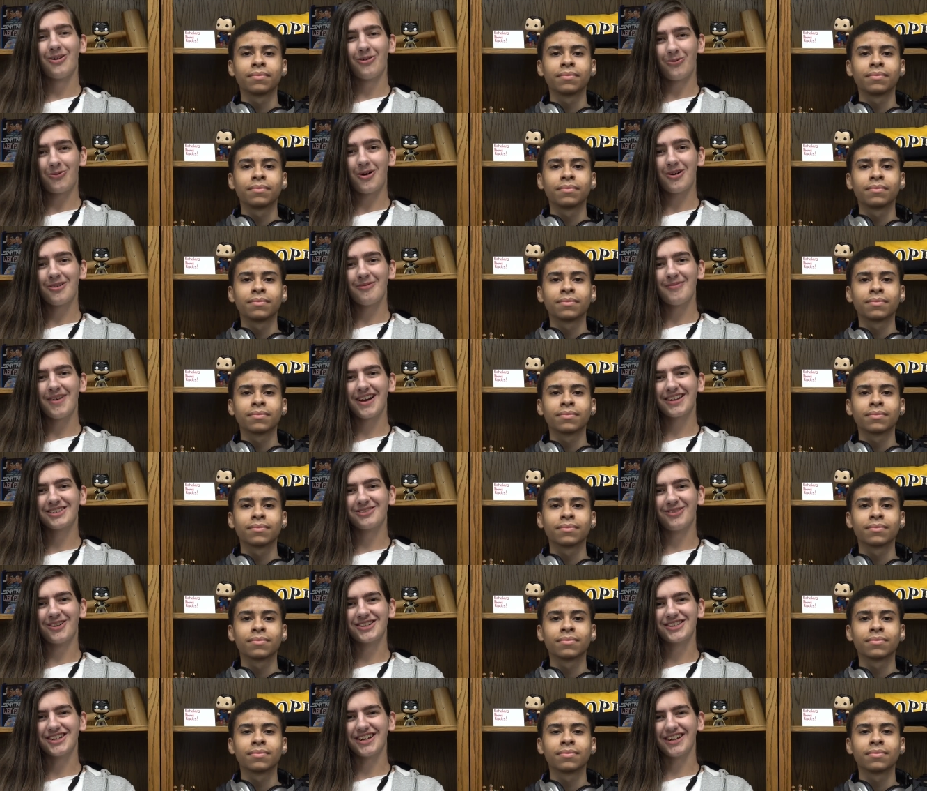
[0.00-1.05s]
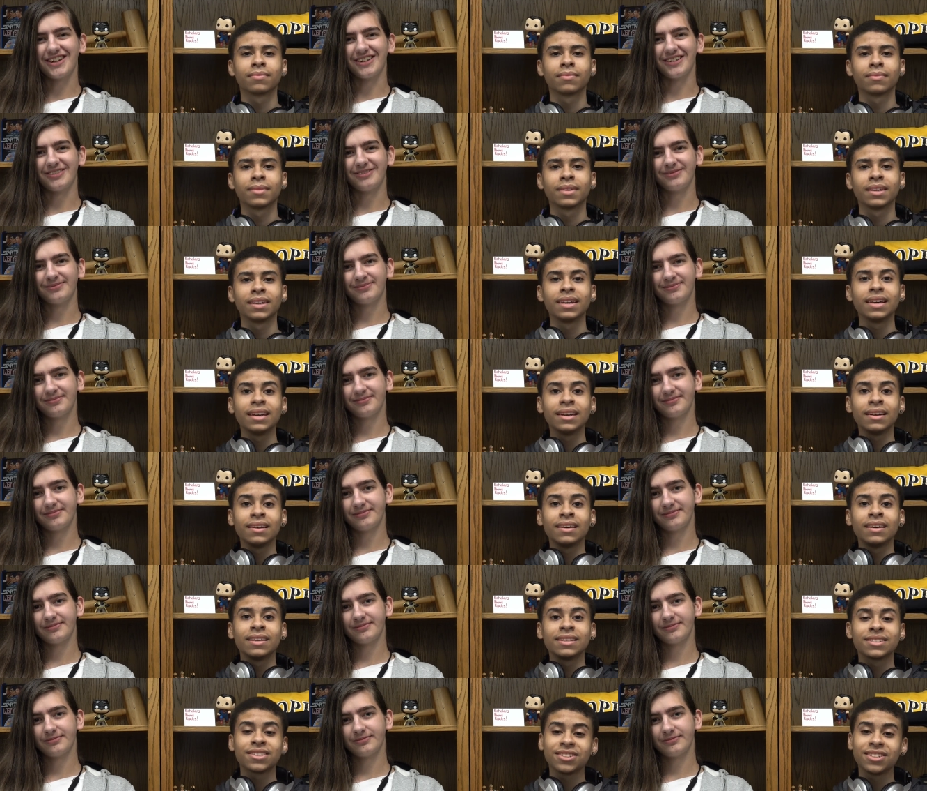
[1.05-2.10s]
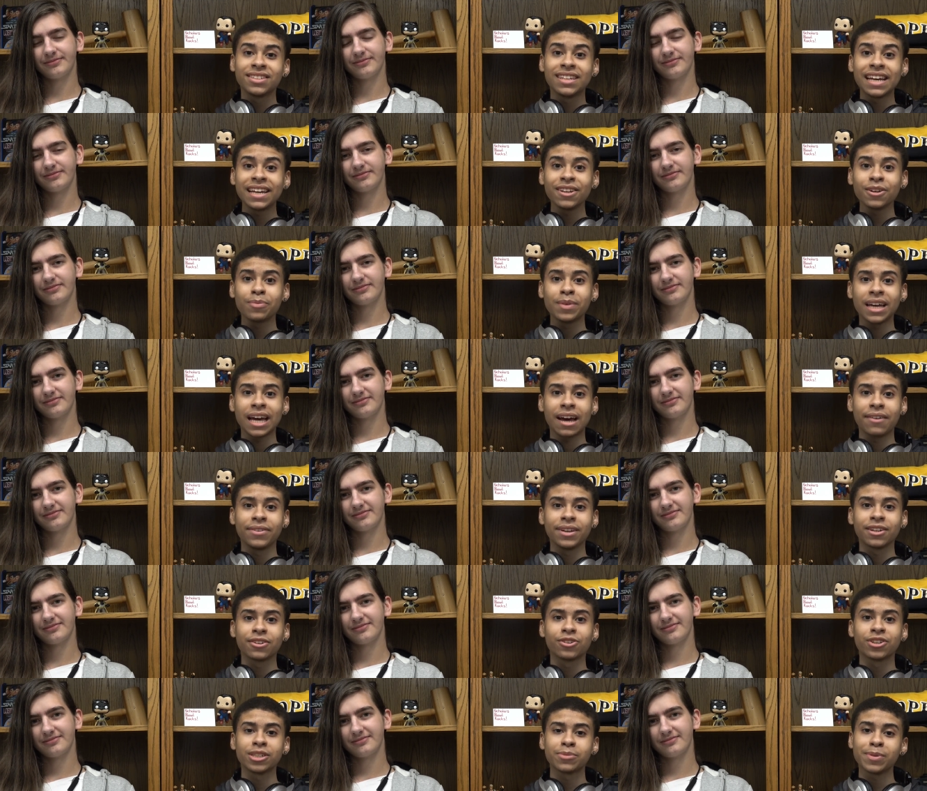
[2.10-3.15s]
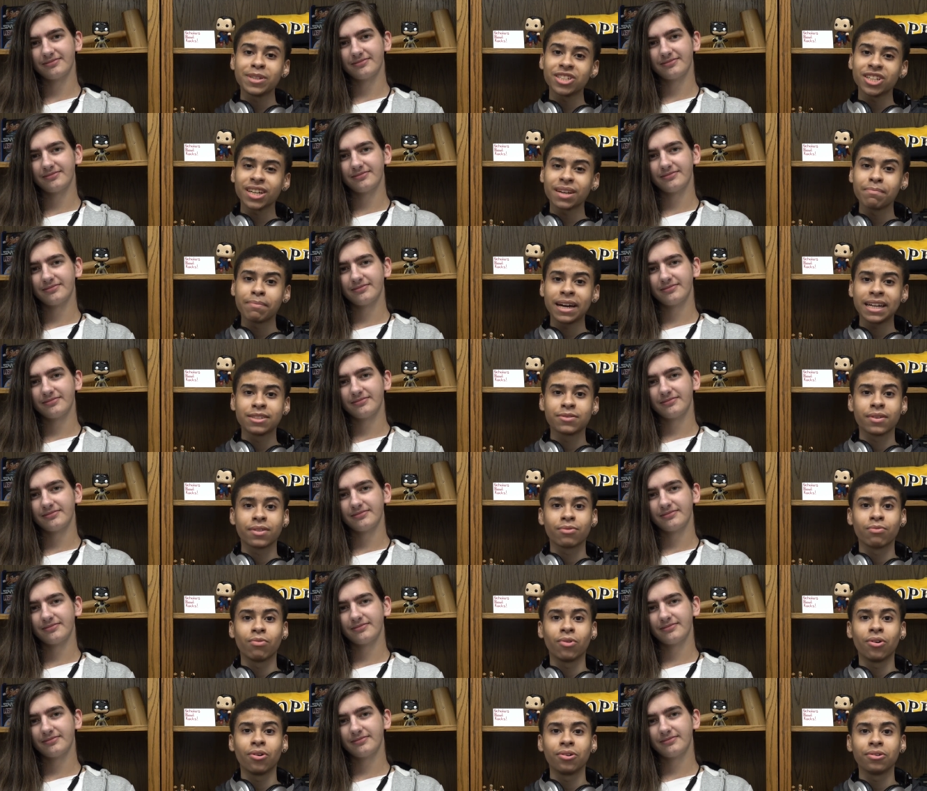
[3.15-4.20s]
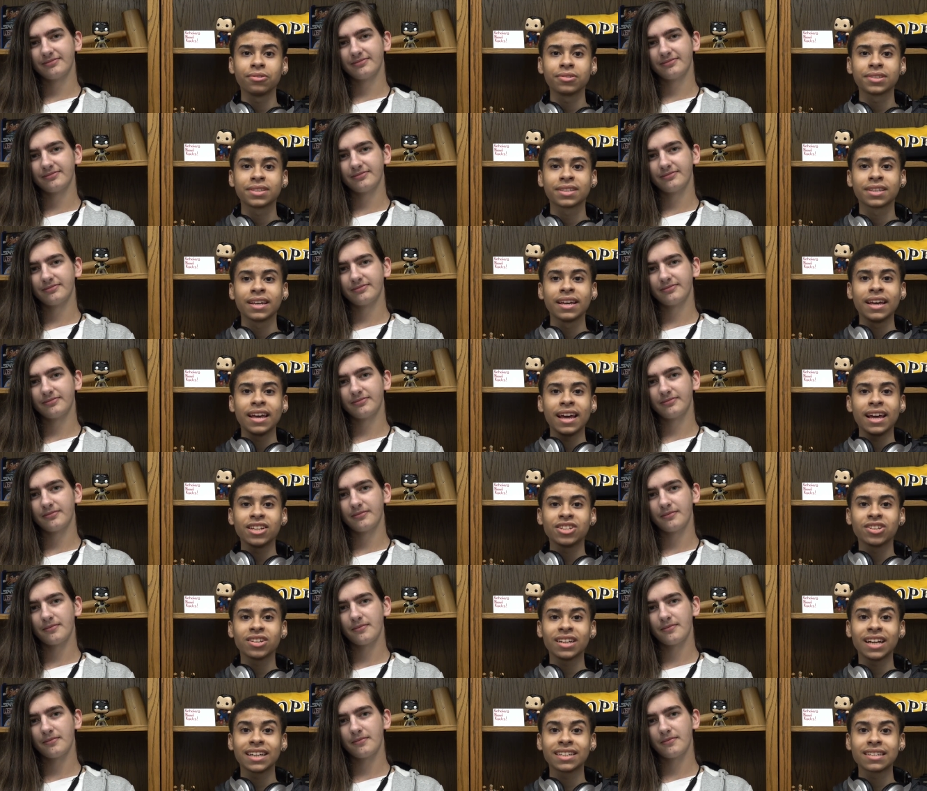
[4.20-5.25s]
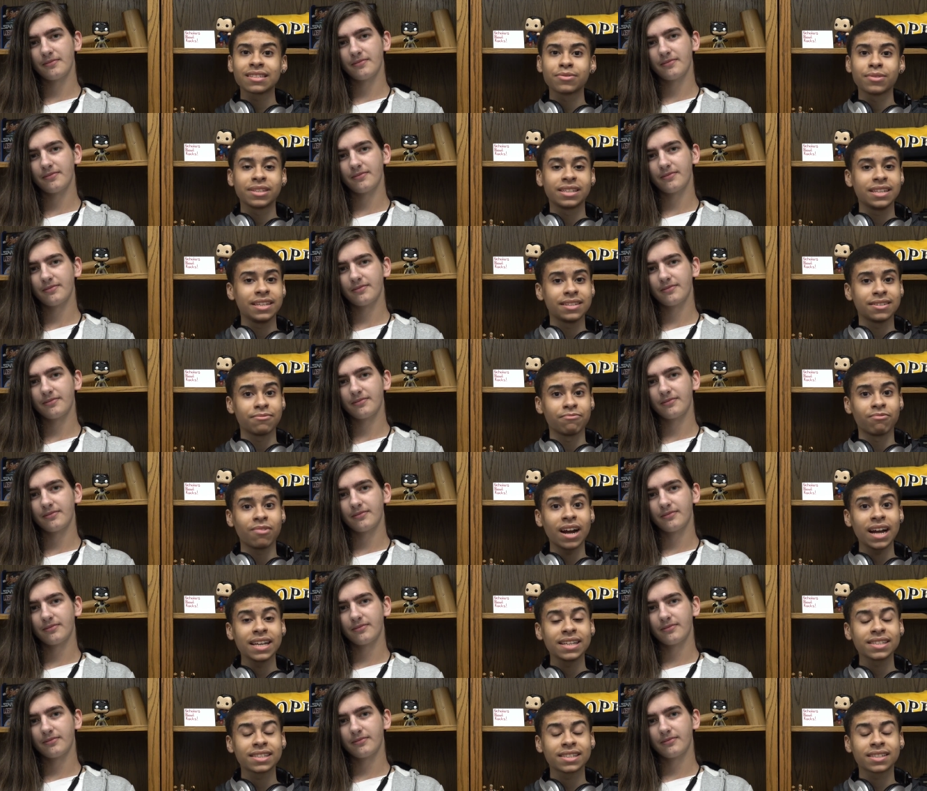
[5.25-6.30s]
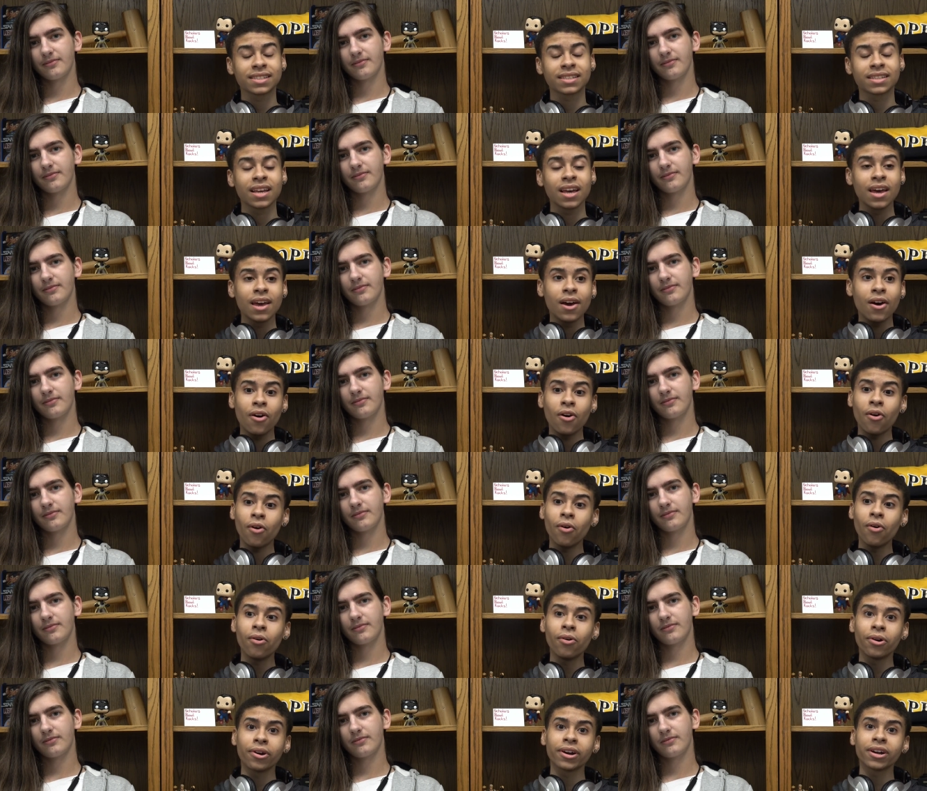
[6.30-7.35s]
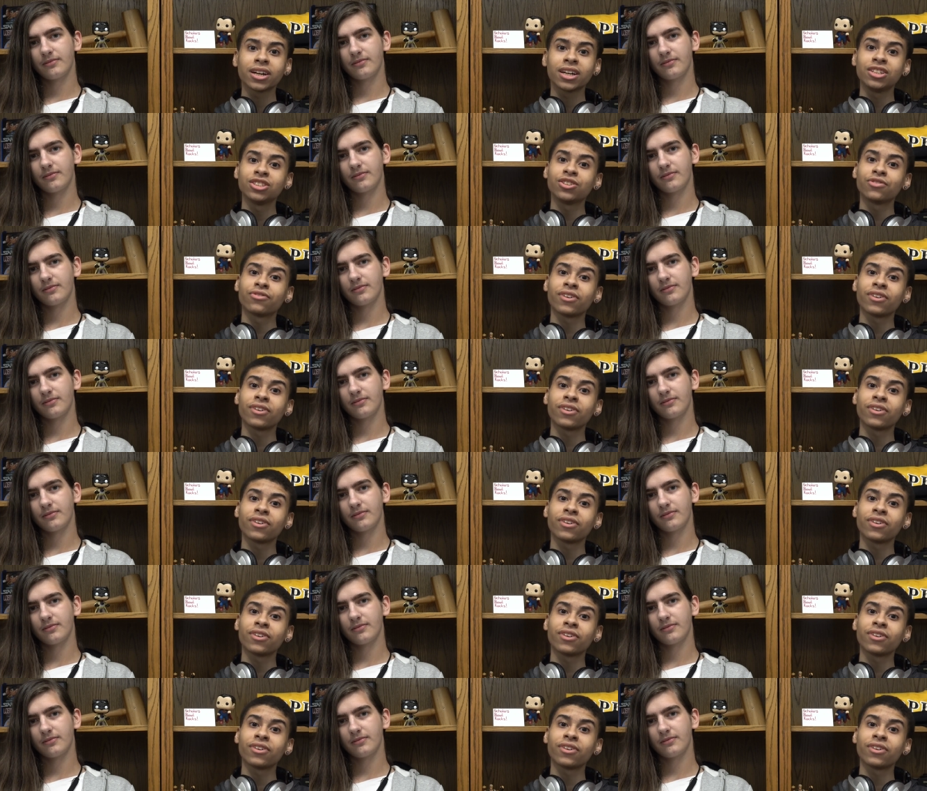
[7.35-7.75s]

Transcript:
Speaker 1: Welcome back to What You Eating.
Speaker 2: So today you'll be having crispy chicken bites with rolls, enchiladas with seasoned rice, or country